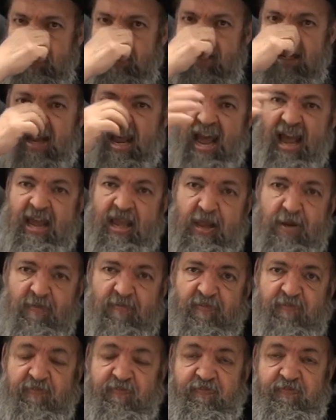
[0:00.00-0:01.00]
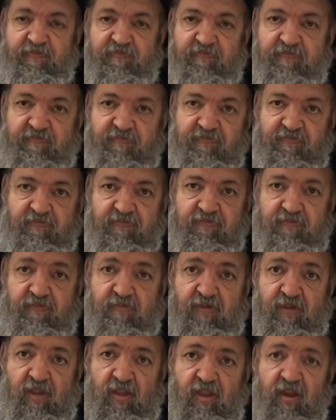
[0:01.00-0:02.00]
Today,
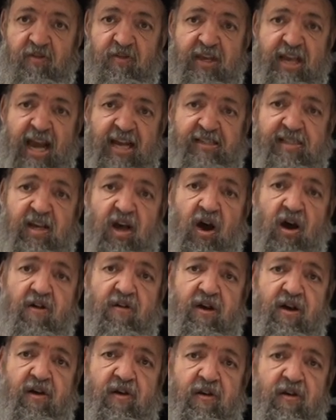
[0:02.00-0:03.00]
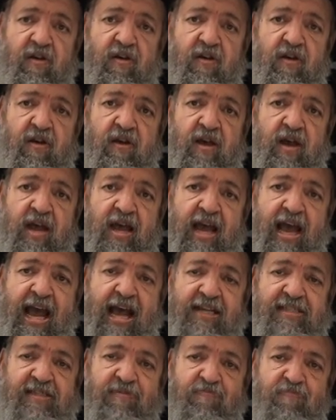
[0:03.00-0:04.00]
the
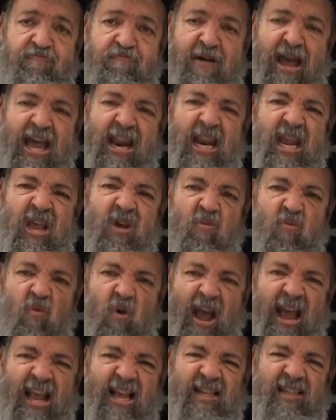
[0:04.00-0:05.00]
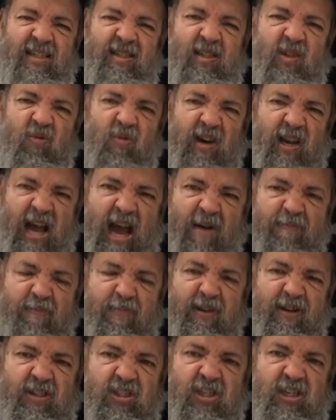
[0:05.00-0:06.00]
has many ways to
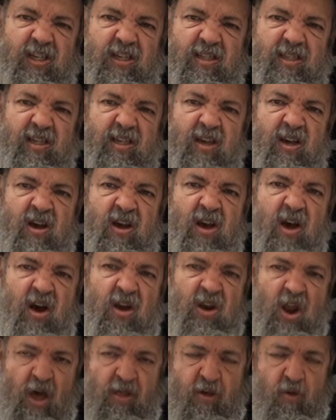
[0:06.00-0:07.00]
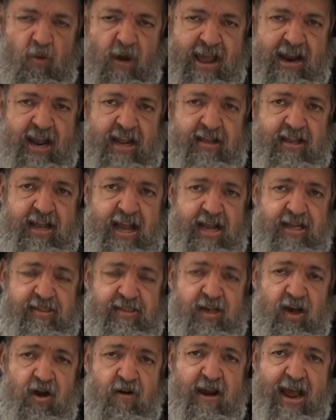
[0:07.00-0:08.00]
accomplish this. Another way that the
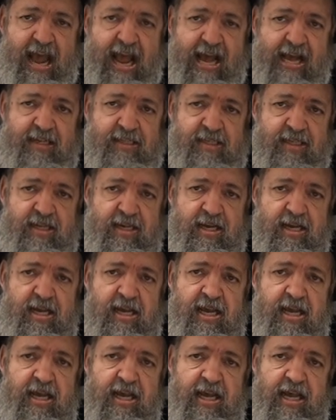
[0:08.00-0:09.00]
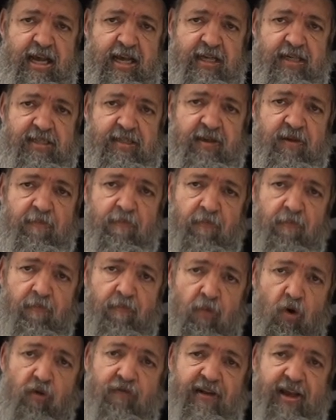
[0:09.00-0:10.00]
Yetzer Hara has is
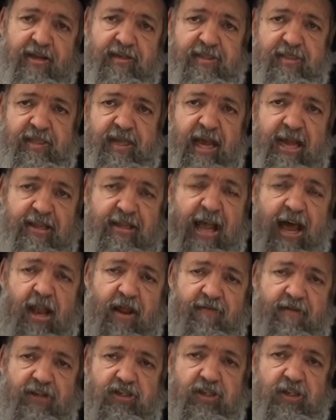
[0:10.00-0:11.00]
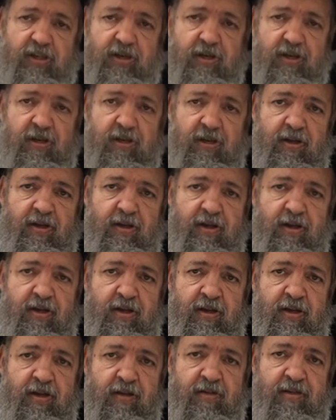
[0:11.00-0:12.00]
movies and television.
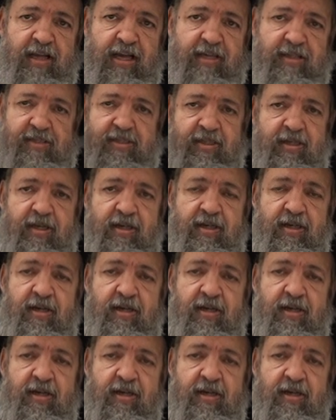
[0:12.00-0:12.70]
There's,